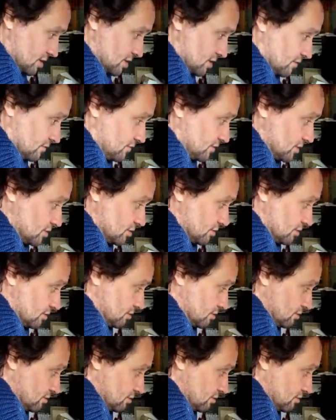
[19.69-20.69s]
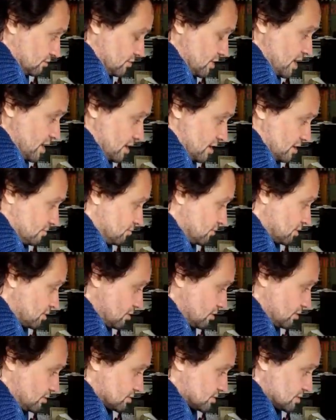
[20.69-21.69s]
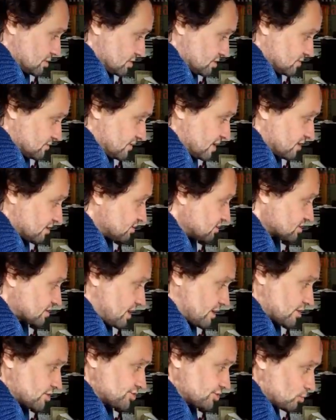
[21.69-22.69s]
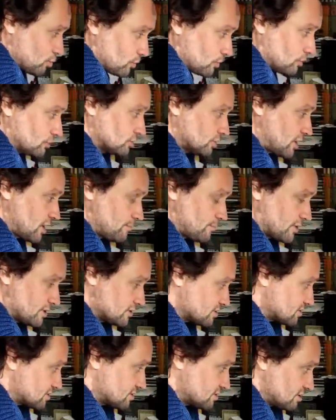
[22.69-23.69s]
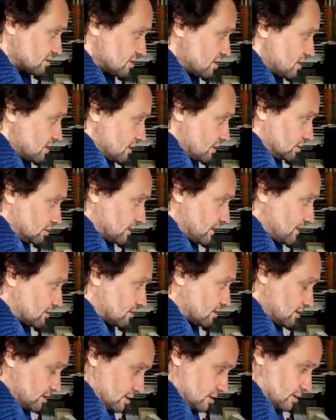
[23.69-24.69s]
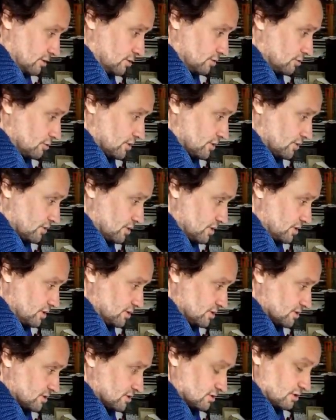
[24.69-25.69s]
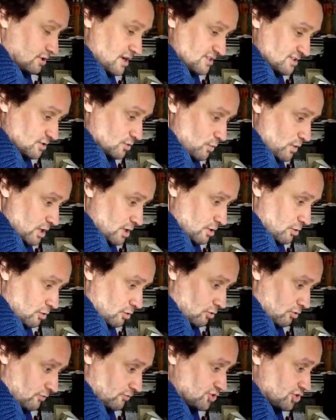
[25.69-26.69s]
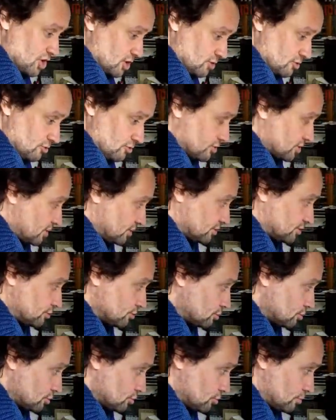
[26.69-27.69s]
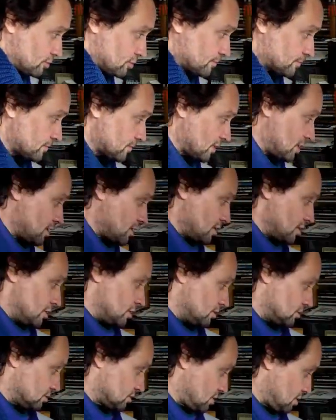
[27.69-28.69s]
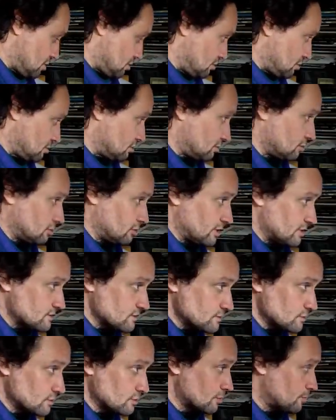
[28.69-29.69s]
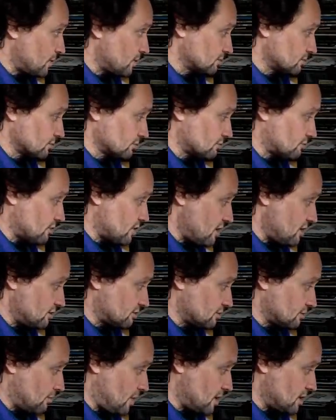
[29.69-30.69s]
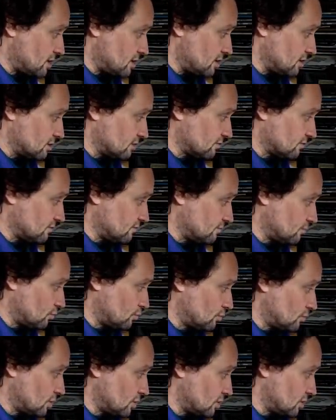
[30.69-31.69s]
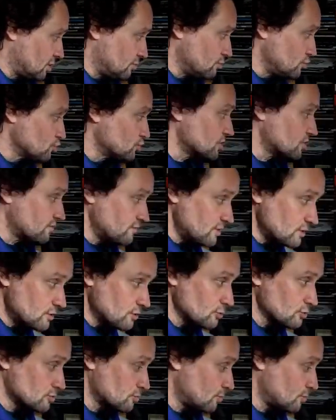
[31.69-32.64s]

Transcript: video way, because it's very discouraging what happens lately during this last week of January at YouTube. So, as an independent creator making music videos